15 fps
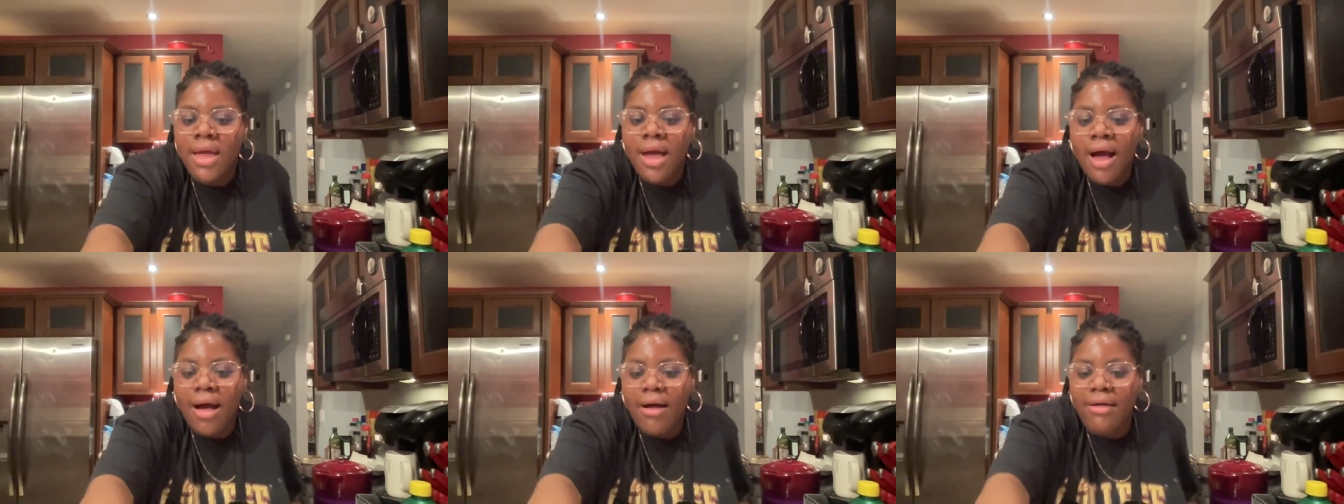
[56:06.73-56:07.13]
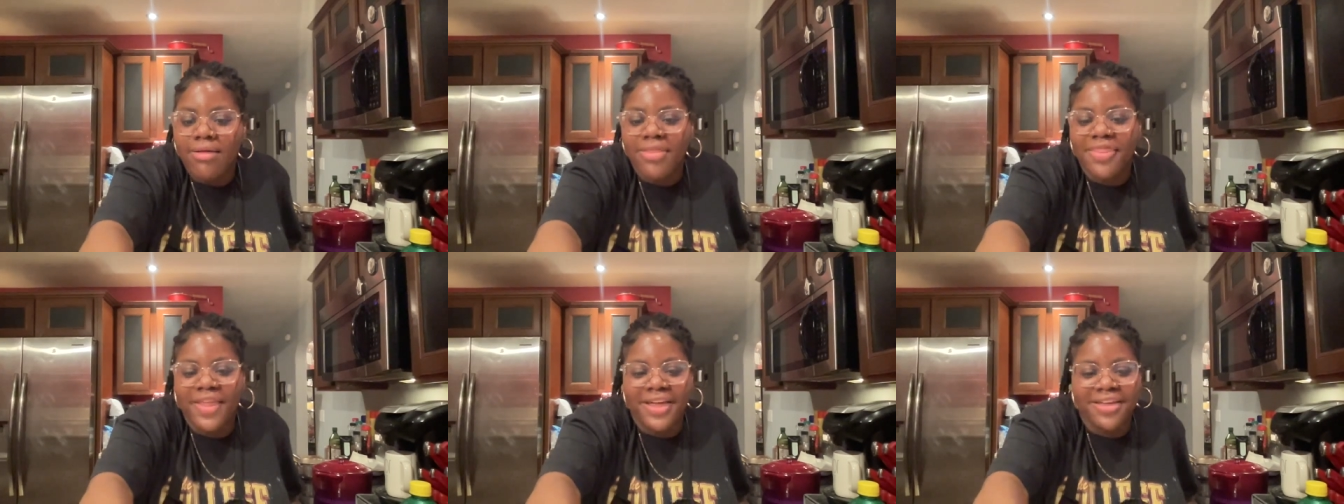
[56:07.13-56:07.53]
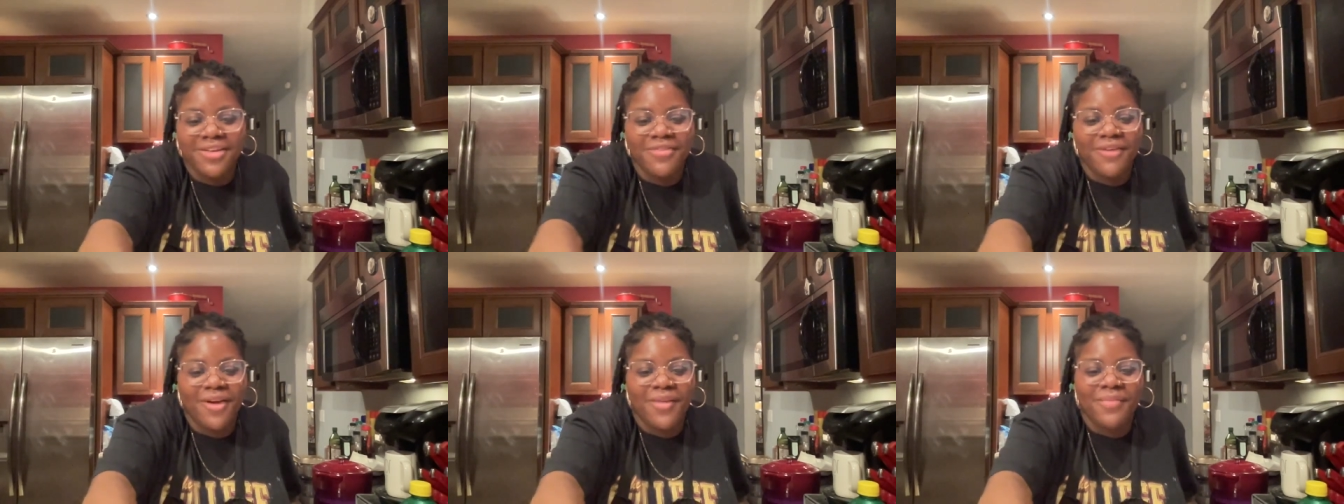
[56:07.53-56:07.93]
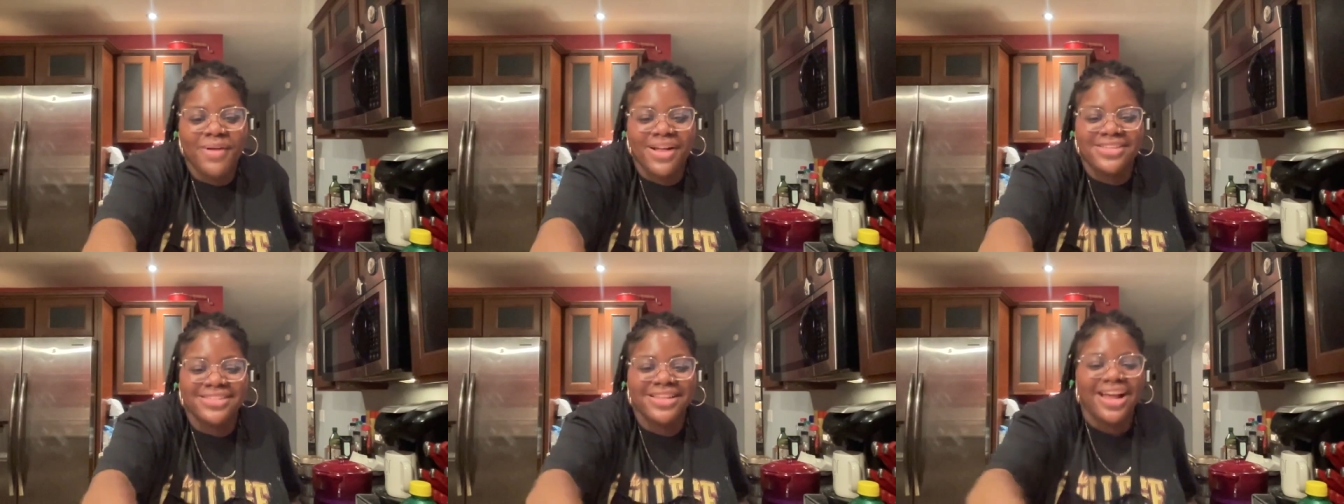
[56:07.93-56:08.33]
Oh, thank you very
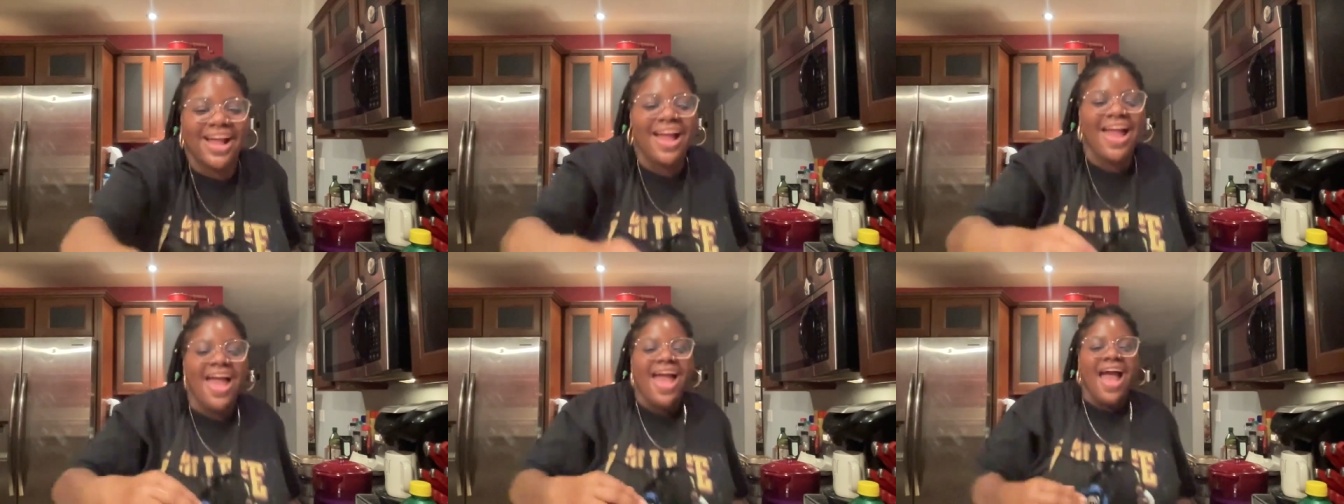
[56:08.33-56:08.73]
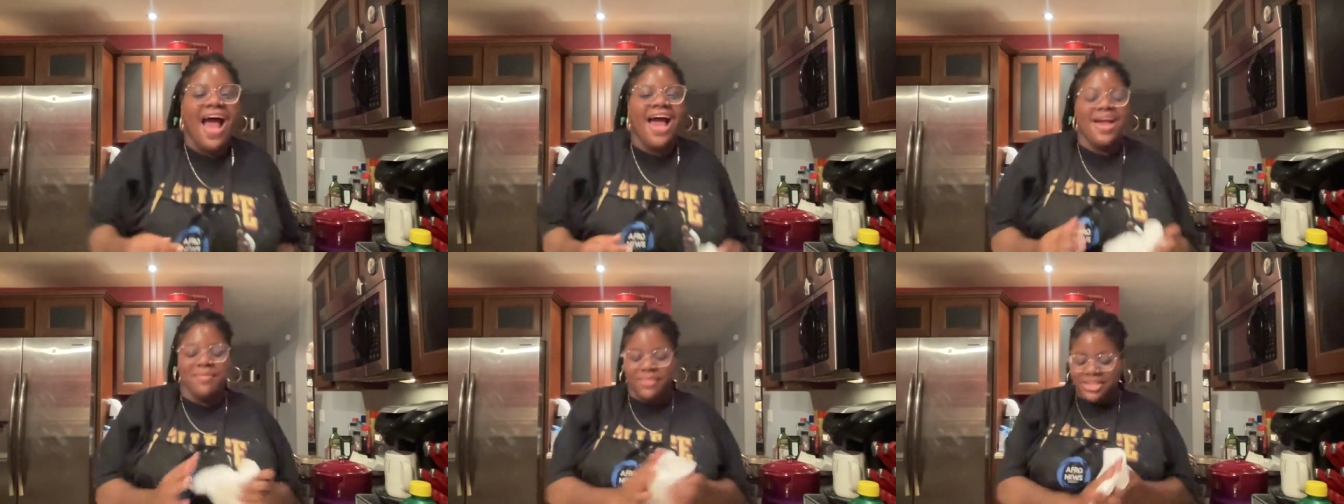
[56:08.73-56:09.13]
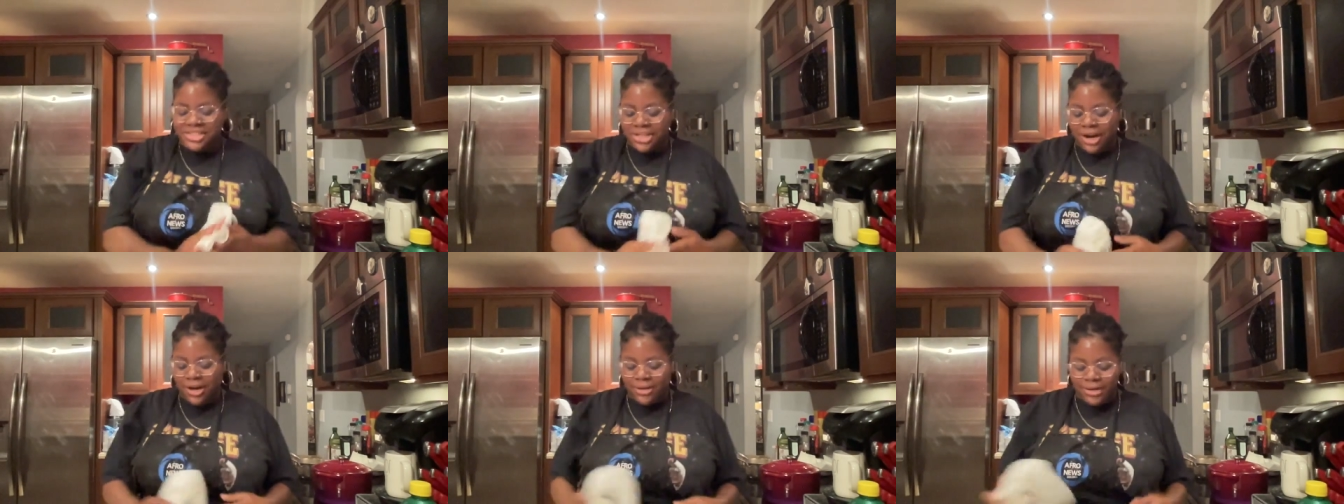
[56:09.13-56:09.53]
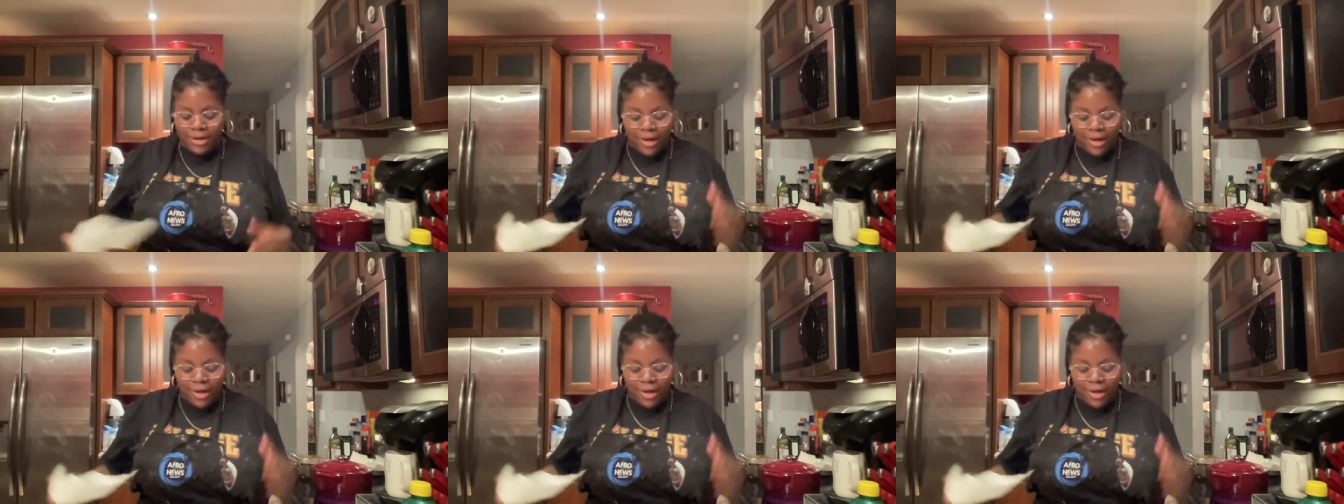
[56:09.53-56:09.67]
much. Like I had mentioned earlier,